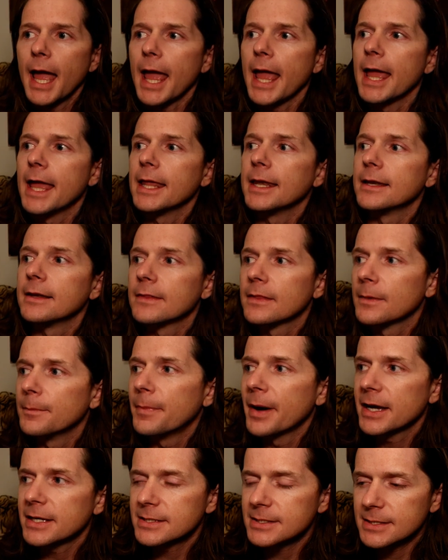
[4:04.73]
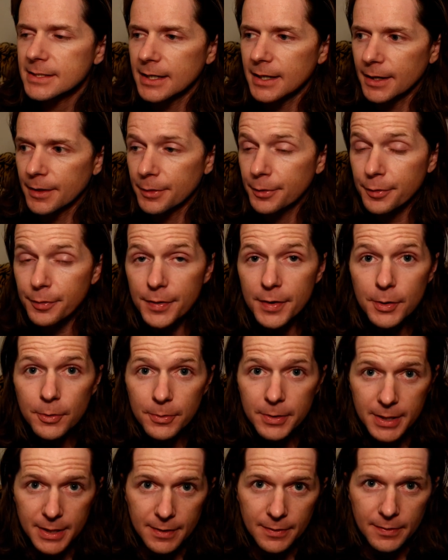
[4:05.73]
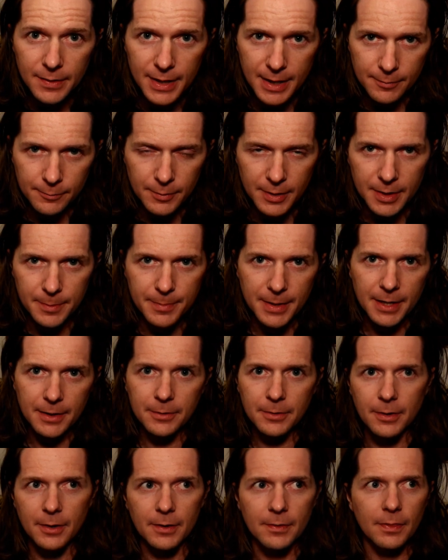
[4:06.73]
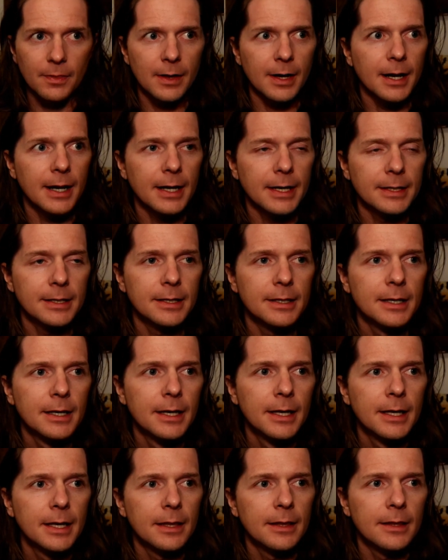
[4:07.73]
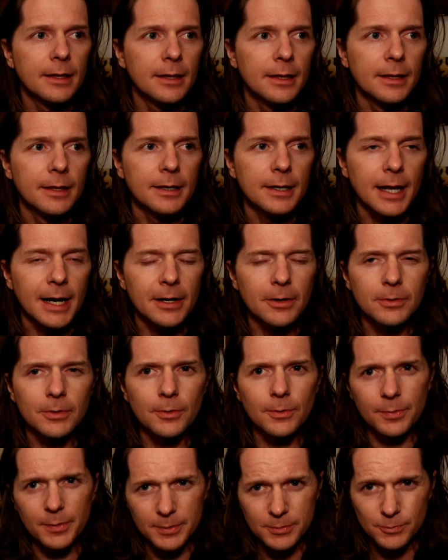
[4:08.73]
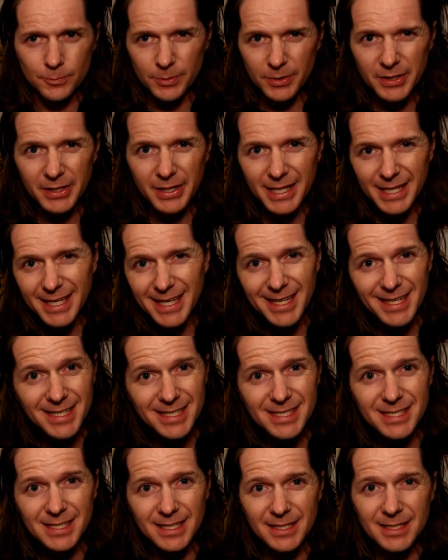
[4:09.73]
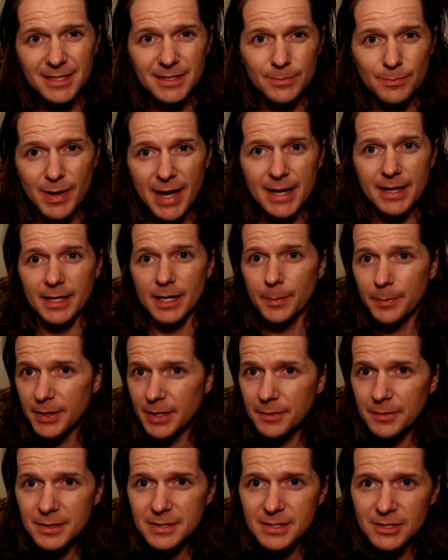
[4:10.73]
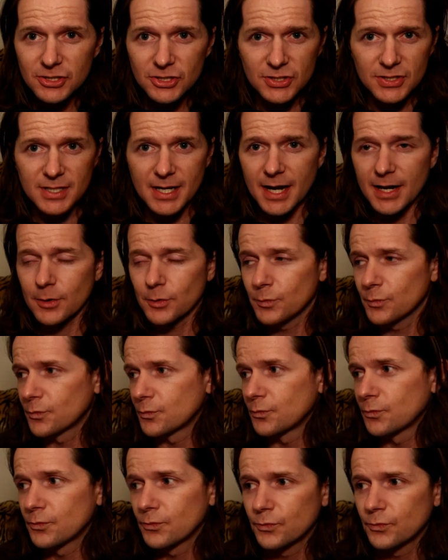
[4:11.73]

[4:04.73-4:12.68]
And the best theory that I've read about online, and I don't know if there's really like any studies backing up any of this, it's just kind of